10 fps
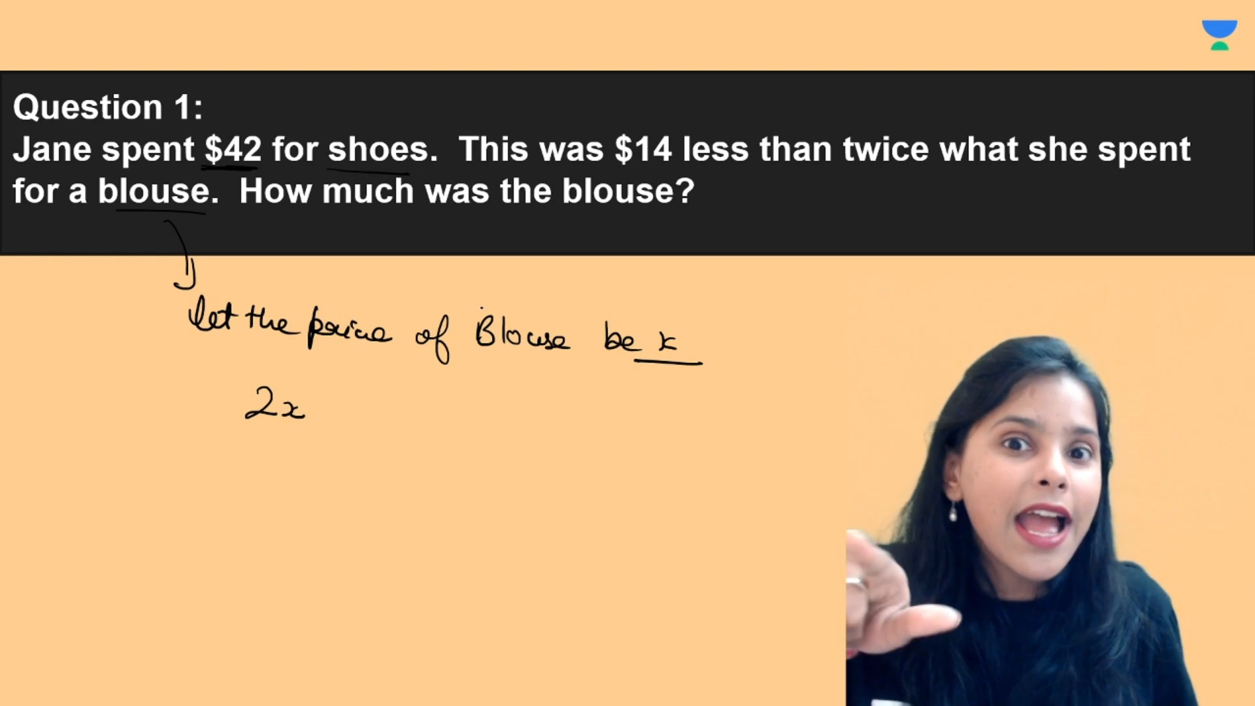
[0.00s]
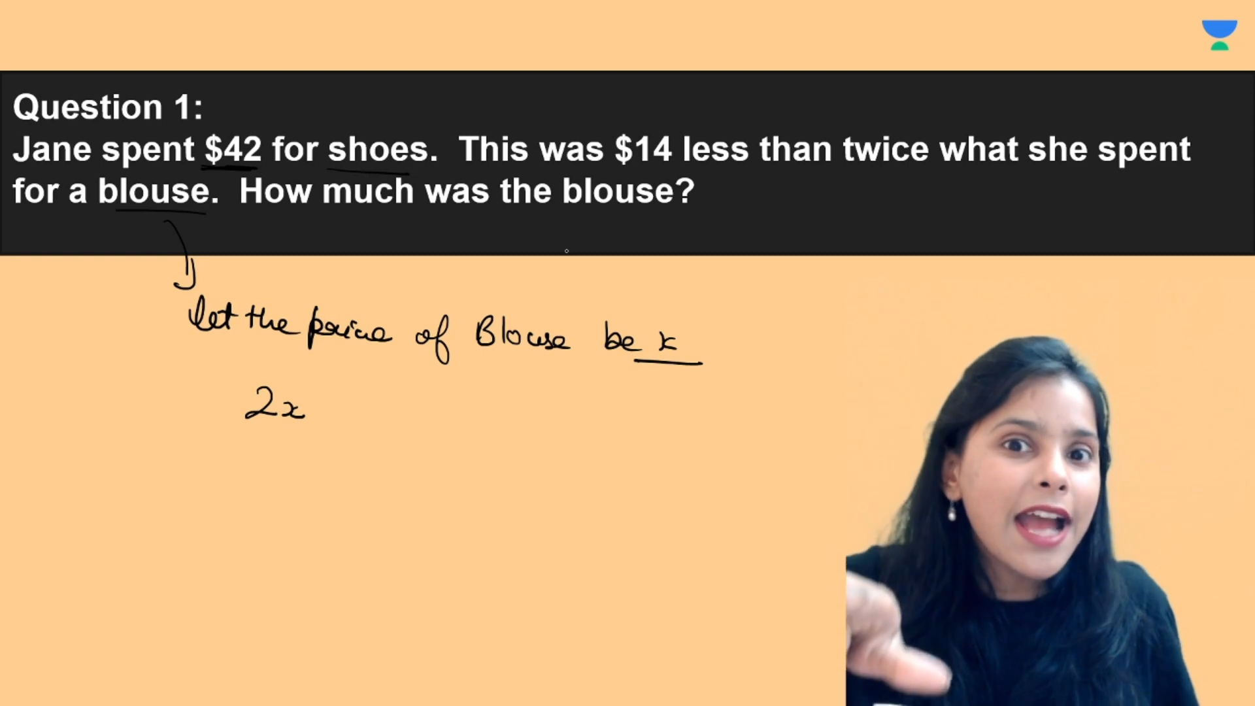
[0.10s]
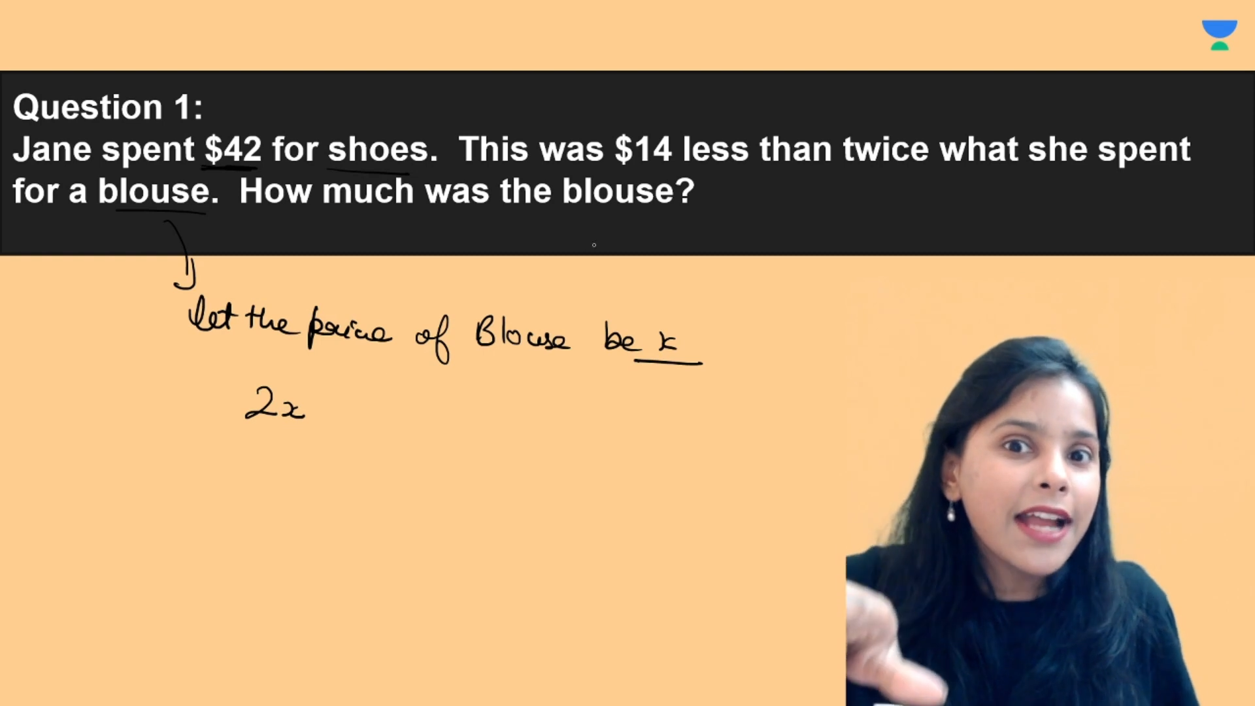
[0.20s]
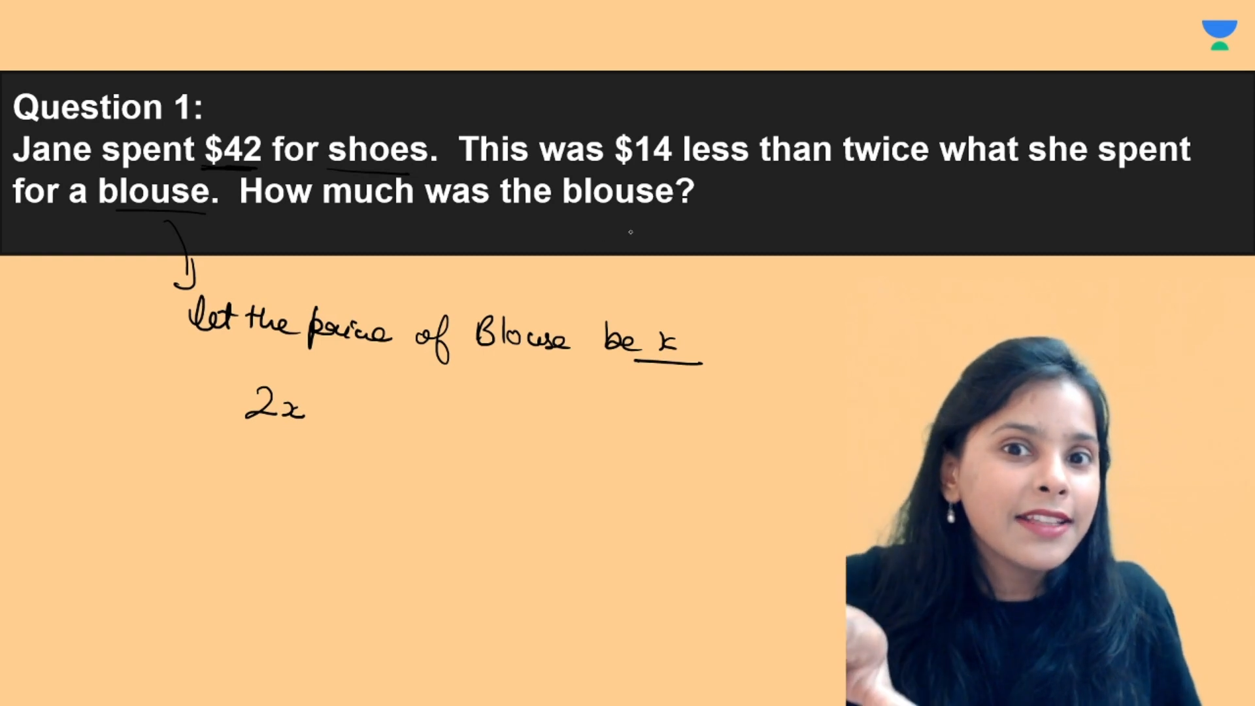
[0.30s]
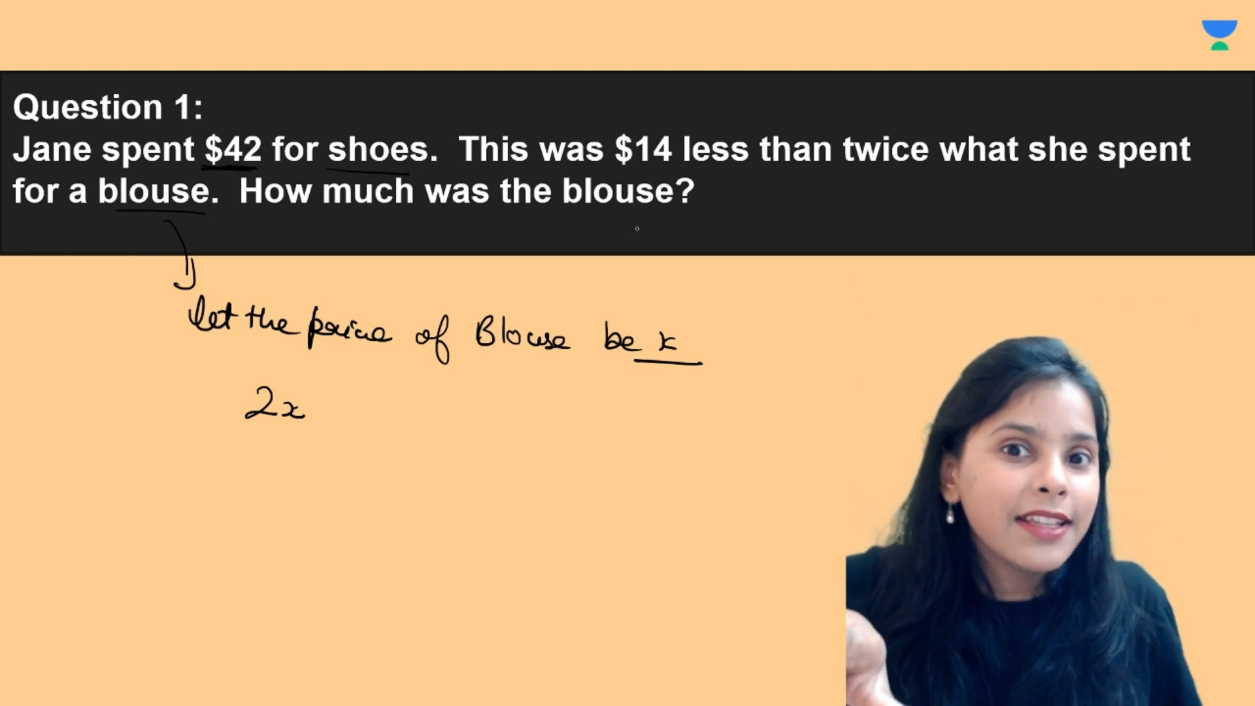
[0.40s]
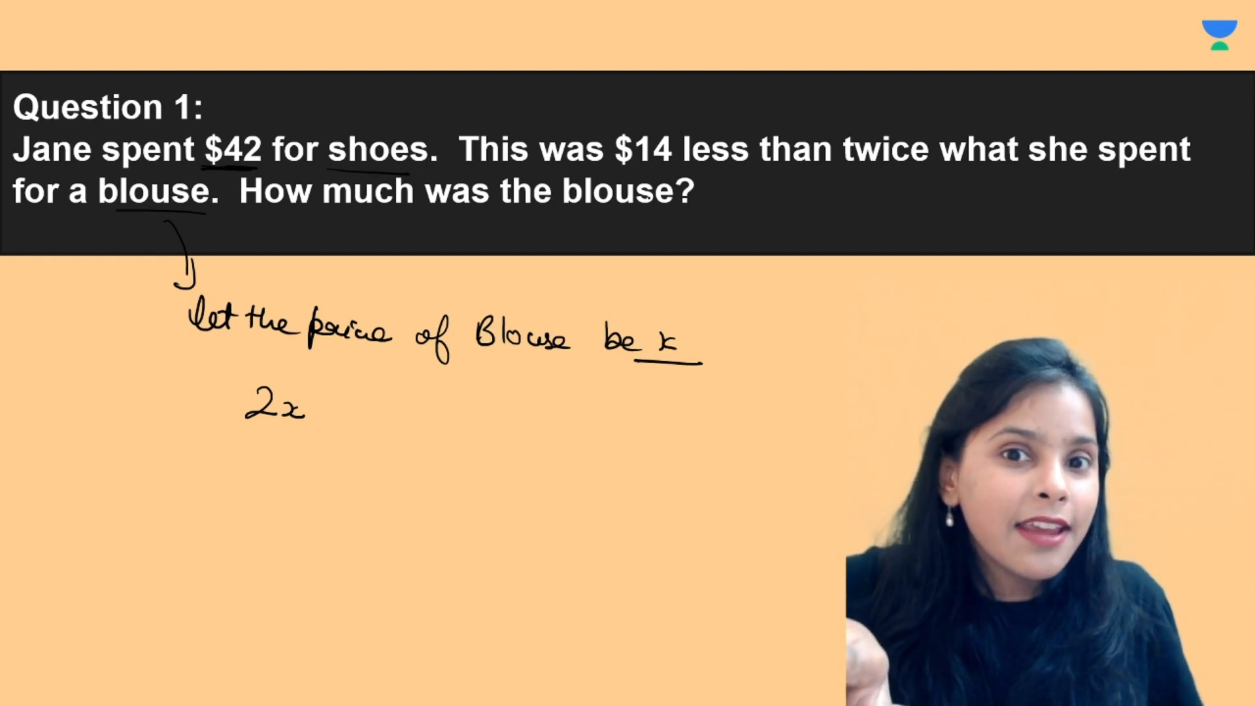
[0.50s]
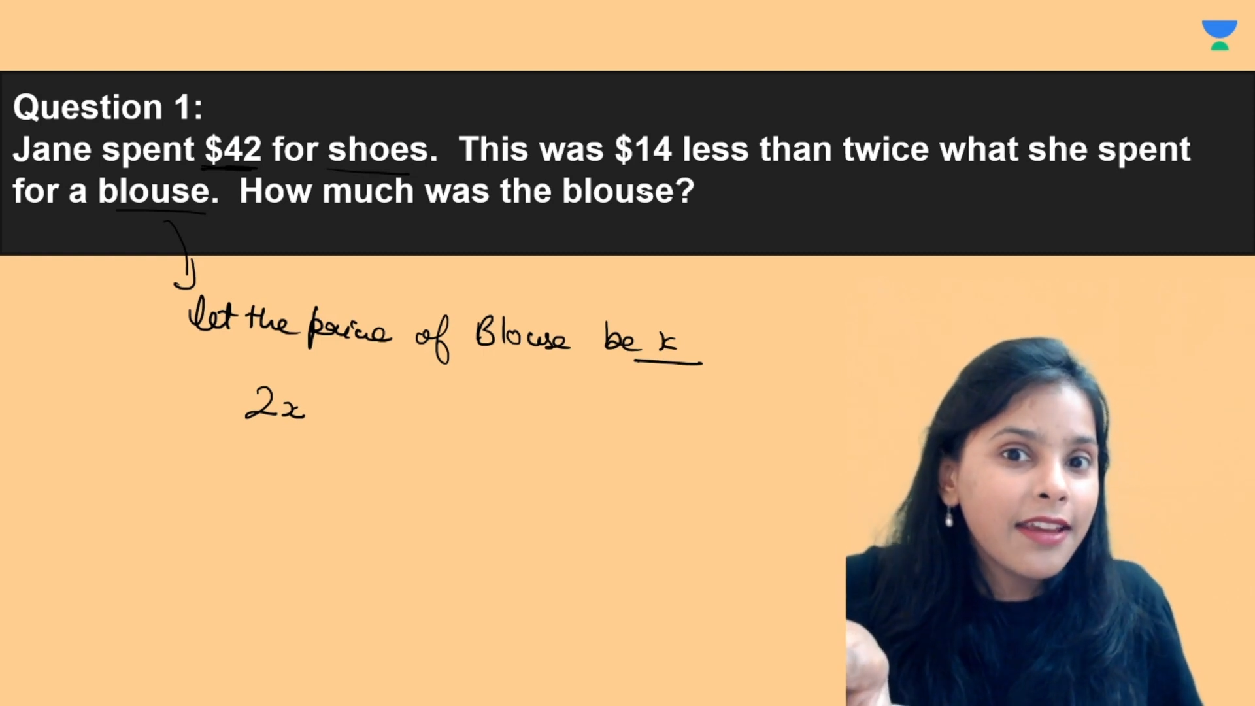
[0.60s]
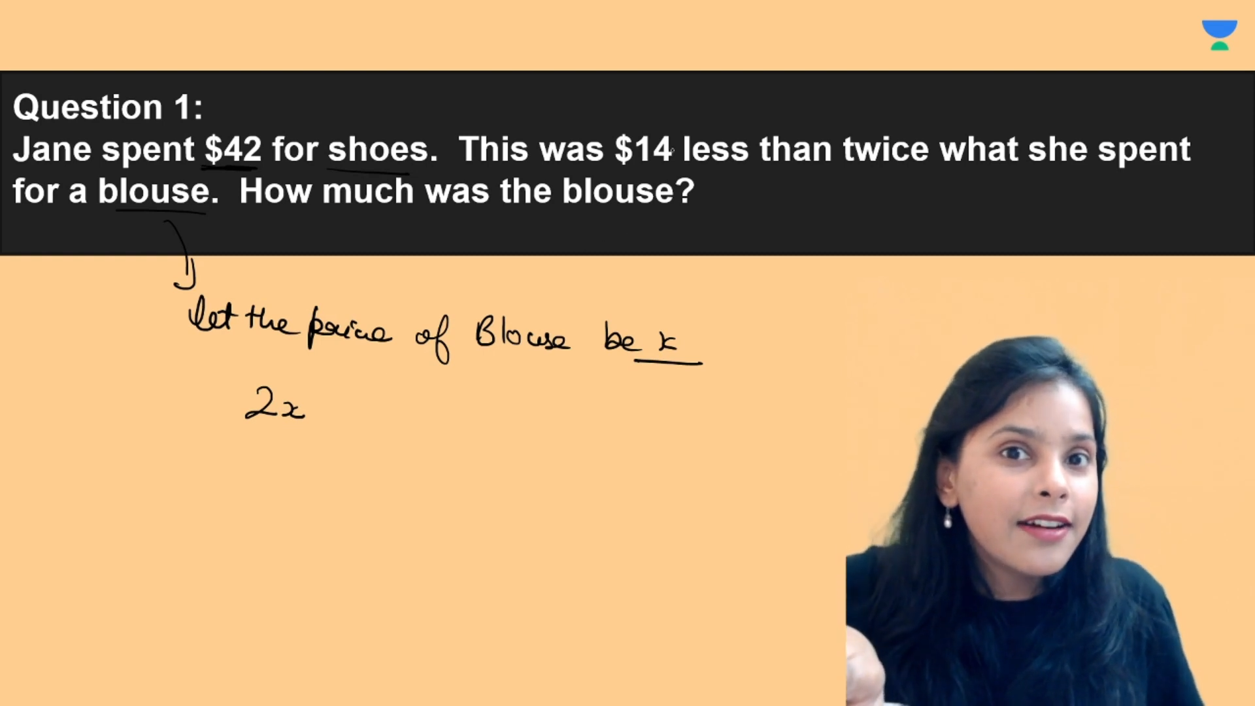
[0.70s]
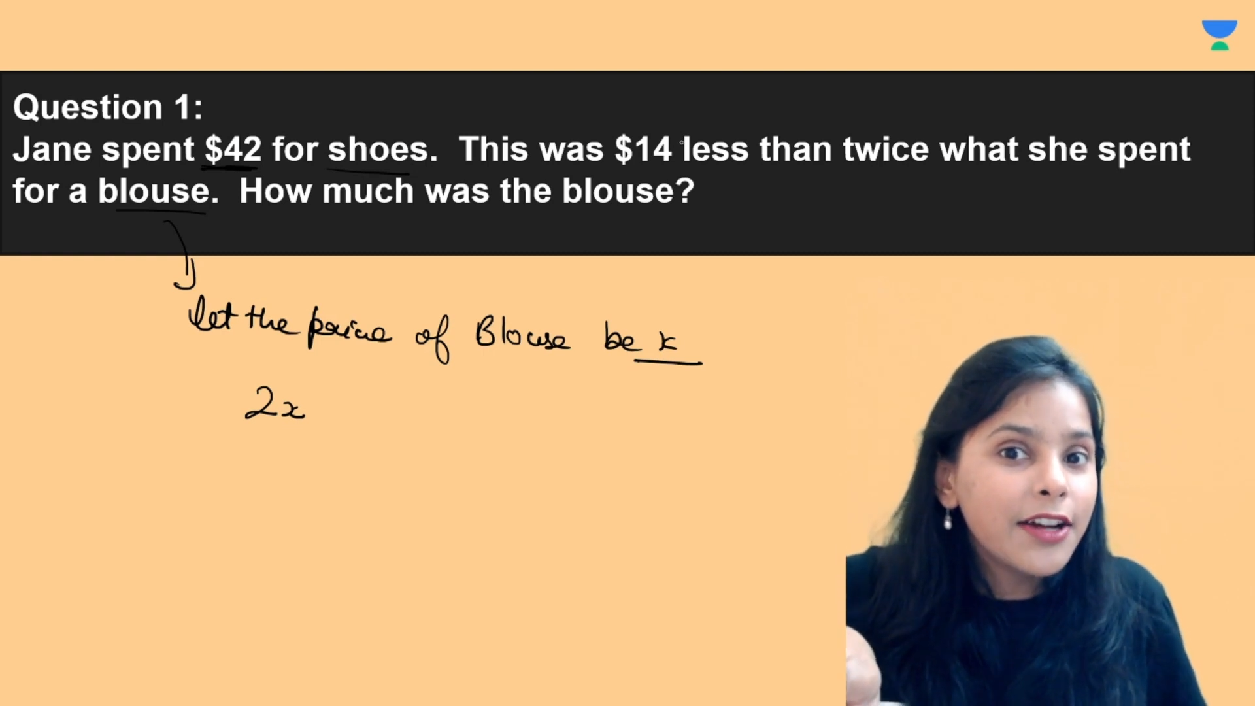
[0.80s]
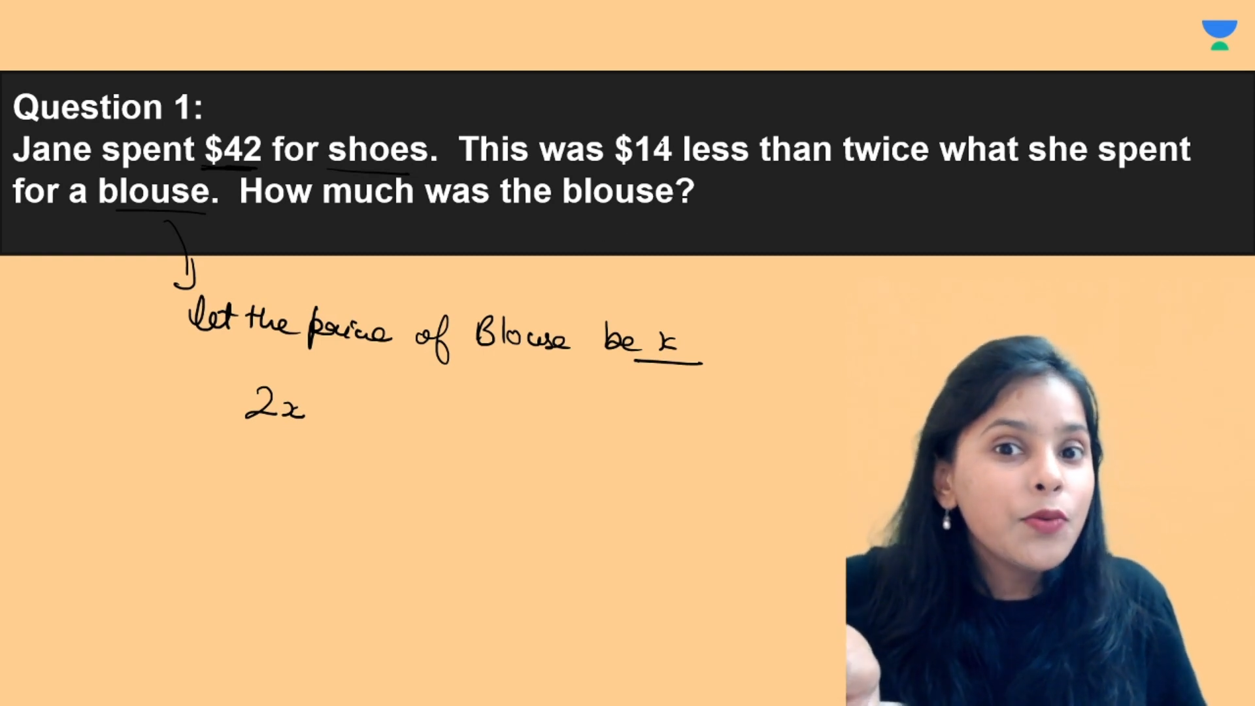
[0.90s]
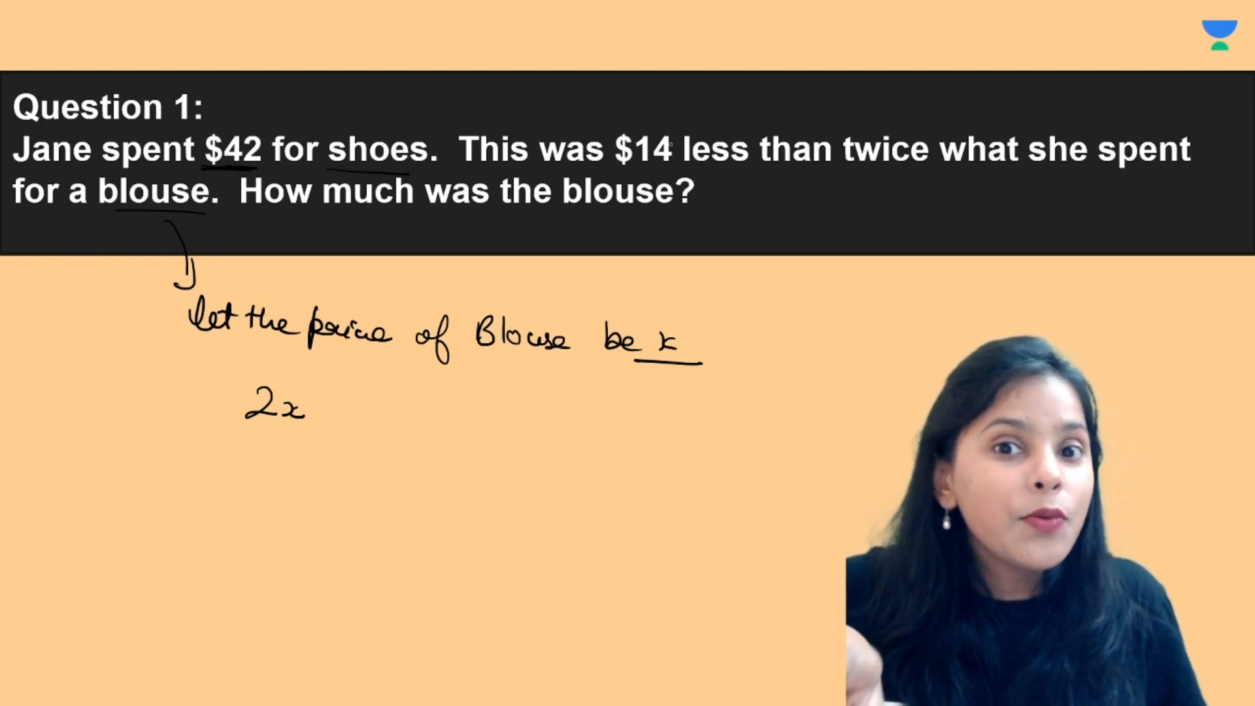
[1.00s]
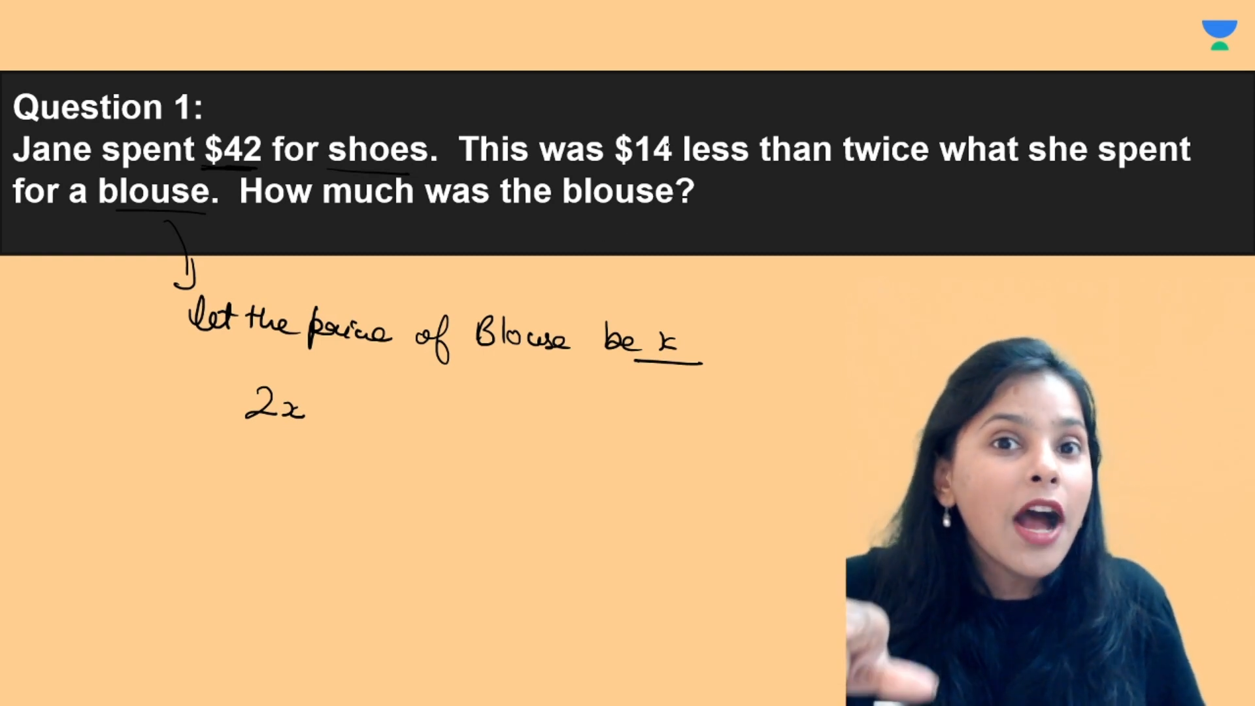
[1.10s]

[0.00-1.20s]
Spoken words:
and here you